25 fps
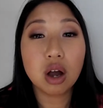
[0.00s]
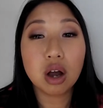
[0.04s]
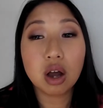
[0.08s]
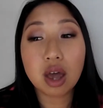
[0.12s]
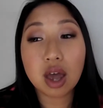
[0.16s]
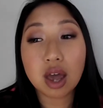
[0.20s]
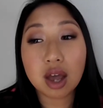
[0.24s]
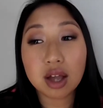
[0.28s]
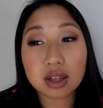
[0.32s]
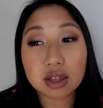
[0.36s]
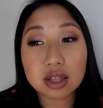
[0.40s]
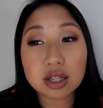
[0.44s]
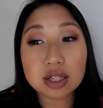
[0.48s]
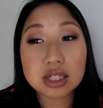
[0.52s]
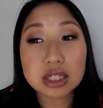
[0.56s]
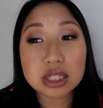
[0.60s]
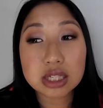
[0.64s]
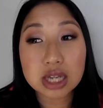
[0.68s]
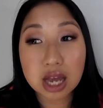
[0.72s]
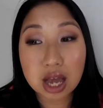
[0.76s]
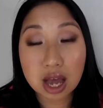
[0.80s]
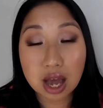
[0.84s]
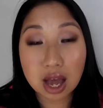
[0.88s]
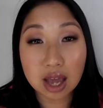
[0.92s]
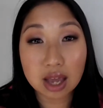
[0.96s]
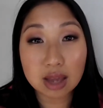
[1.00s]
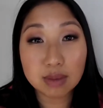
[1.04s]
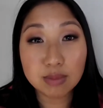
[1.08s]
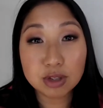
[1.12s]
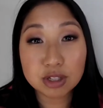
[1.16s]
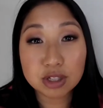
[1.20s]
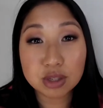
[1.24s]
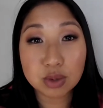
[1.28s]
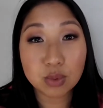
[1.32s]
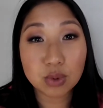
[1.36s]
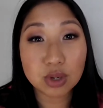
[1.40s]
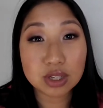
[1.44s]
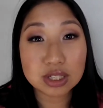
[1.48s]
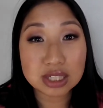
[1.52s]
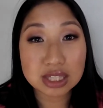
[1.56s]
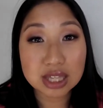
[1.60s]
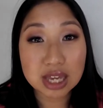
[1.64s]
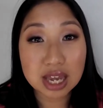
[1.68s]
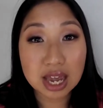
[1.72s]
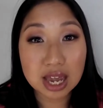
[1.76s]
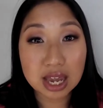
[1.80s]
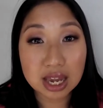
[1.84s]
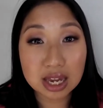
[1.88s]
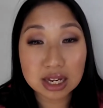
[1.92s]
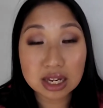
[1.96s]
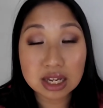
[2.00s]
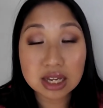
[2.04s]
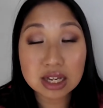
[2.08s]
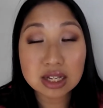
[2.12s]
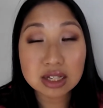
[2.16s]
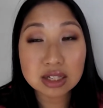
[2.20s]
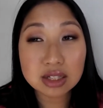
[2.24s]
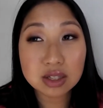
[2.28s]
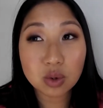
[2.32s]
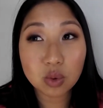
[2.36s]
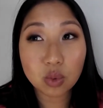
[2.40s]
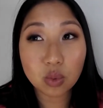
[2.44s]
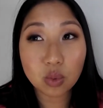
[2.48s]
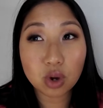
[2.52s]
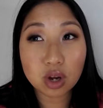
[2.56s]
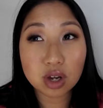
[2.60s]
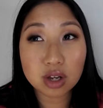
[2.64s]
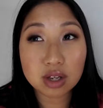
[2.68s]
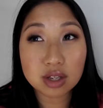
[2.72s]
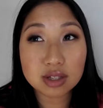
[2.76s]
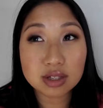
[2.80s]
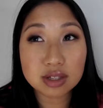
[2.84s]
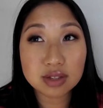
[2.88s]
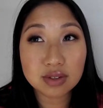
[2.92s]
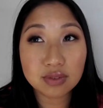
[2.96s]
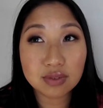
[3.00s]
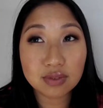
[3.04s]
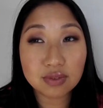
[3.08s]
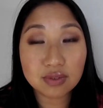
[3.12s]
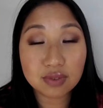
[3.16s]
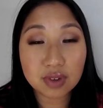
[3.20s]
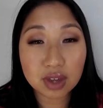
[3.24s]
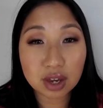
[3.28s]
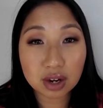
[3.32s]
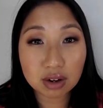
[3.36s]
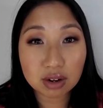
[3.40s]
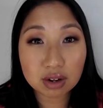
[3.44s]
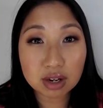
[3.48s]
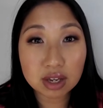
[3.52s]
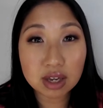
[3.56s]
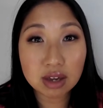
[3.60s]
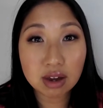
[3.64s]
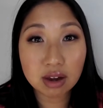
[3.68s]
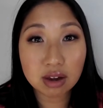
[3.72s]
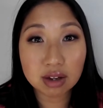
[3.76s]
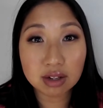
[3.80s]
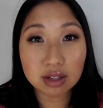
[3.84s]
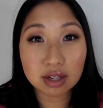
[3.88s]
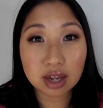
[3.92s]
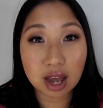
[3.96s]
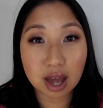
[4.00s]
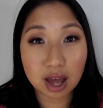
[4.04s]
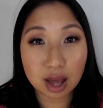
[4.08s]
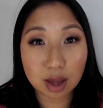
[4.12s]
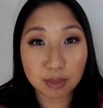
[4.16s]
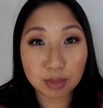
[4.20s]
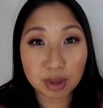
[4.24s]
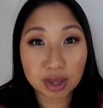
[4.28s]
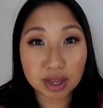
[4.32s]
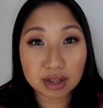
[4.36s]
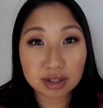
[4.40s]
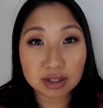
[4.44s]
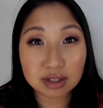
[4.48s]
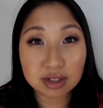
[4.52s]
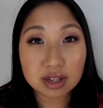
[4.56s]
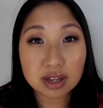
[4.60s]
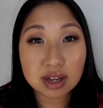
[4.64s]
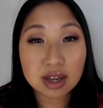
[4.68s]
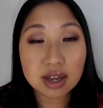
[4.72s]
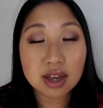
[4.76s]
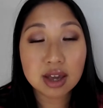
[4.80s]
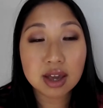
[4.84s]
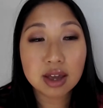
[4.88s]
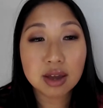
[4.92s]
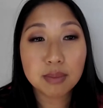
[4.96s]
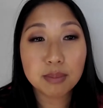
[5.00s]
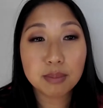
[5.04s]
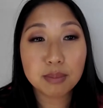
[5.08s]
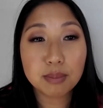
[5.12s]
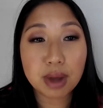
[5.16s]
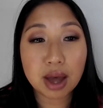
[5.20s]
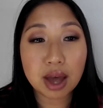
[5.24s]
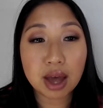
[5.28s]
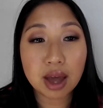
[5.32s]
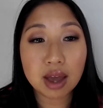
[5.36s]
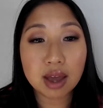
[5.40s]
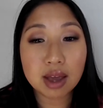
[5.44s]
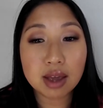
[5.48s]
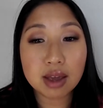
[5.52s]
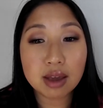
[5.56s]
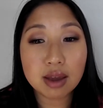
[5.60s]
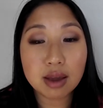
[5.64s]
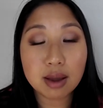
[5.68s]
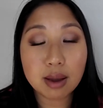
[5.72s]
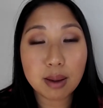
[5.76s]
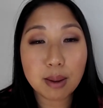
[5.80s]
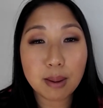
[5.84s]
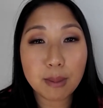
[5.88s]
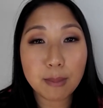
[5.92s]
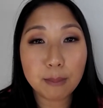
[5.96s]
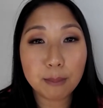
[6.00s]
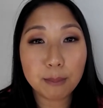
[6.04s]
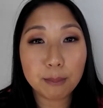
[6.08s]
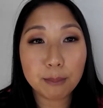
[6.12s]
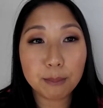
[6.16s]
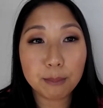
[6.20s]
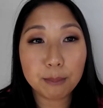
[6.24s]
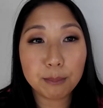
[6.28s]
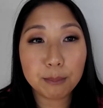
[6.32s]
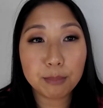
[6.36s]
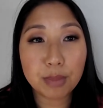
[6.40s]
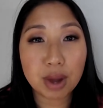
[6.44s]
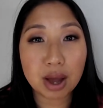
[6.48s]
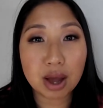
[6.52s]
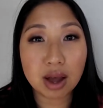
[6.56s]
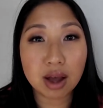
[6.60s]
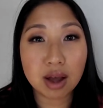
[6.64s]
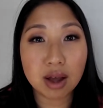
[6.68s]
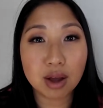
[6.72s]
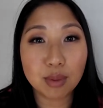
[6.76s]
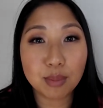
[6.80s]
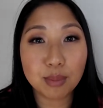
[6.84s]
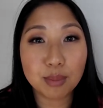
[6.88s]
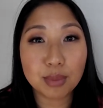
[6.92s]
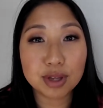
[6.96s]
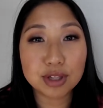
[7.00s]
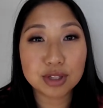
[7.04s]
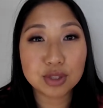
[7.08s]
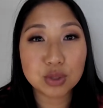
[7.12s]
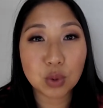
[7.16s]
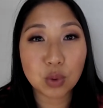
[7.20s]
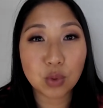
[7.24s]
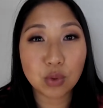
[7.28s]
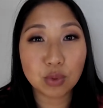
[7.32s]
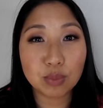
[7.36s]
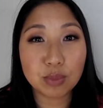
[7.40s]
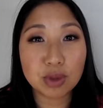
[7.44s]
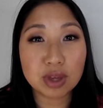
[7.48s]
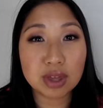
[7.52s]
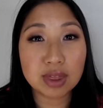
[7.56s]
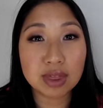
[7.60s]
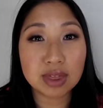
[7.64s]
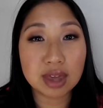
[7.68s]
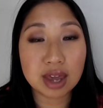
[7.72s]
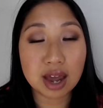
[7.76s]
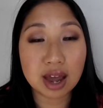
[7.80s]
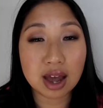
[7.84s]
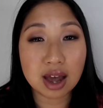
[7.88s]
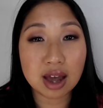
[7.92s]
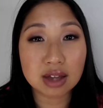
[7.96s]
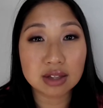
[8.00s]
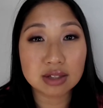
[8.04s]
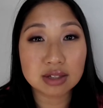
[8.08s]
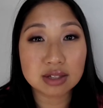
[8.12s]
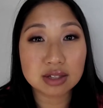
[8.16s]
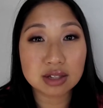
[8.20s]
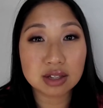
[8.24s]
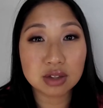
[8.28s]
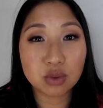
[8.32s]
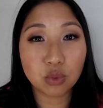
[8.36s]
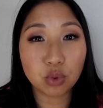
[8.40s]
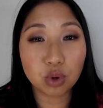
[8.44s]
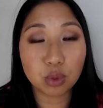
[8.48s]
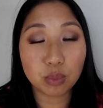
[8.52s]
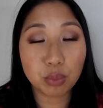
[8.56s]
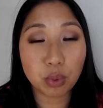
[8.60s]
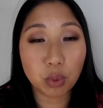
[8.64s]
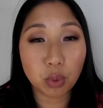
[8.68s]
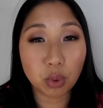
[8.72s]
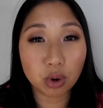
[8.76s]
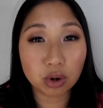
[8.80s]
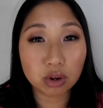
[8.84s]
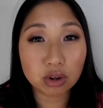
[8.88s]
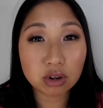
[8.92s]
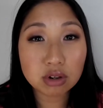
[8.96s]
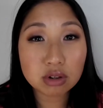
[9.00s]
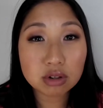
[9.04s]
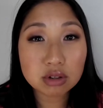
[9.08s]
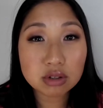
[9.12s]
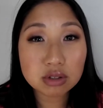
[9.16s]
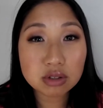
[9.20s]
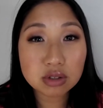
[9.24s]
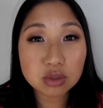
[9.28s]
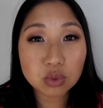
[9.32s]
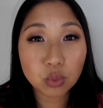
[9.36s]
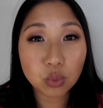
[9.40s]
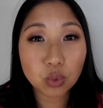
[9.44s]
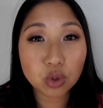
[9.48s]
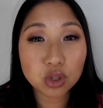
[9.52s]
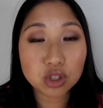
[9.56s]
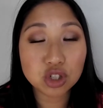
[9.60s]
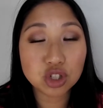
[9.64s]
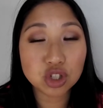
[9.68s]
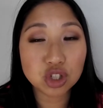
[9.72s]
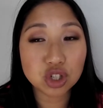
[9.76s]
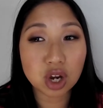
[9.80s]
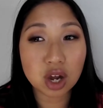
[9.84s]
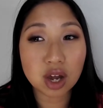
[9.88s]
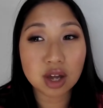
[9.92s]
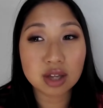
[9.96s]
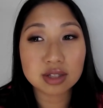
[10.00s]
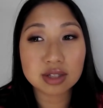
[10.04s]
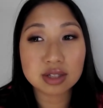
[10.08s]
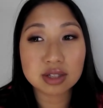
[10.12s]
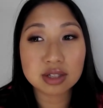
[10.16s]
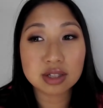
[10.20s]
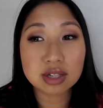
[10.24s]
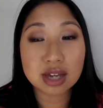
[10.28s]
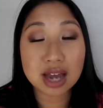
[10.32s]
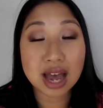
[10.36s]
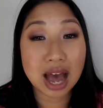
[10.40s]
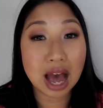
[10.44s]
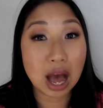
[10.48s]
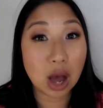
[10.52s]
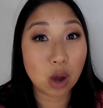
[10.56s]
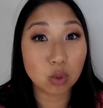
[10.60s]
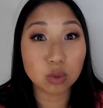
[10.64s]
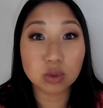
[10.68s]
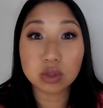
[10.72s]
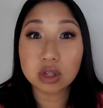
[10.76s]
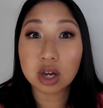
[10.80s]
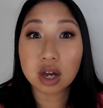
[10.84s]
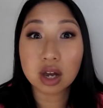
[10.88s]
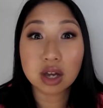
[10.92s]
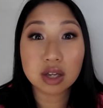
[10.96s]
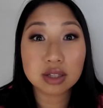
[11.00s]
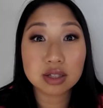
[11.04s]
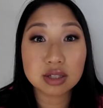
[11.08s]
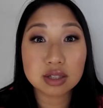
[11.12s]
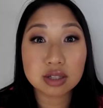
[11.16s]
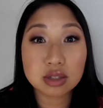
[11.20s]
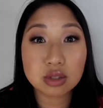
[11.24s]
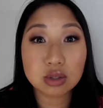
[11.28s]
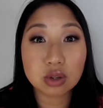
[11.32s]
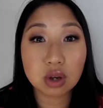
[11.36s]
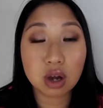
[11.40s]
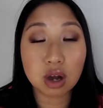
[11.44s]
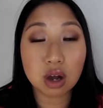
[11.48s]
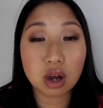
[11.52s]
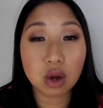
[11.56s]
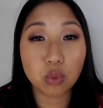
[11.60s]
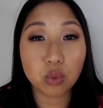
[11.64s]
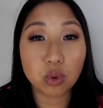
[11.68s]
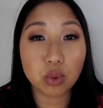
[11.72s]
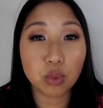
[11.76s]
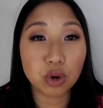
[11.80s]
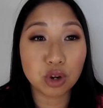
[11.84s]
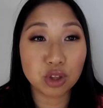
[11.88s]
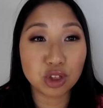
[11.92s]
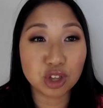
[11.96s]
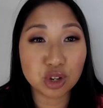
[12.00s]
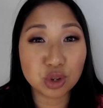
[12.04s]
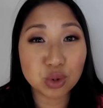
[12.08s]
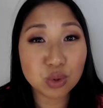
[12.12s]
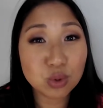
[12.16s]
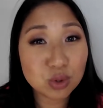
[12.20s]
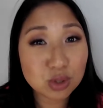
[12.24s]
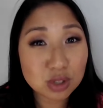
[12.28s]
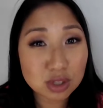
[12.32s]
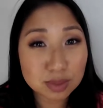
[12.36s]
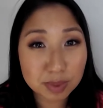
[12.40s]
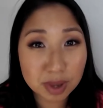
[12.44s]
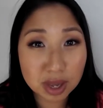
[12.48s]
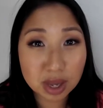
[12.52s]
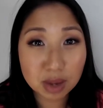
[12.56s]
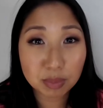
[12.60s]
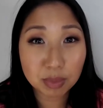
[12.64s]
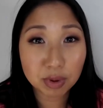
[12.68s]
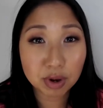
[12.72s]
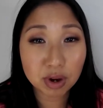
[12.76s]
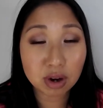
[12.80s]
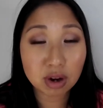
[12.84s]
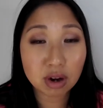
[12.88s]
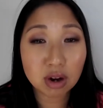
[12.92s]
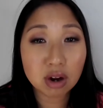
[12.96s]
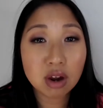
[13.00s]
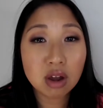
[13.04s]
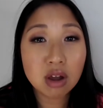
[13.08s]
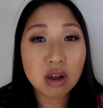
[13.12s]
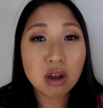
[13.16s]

at the time, because it was the 80s, was very uncommon. My mom told me that reporters would just hound us. Uh, we were in the newspaper,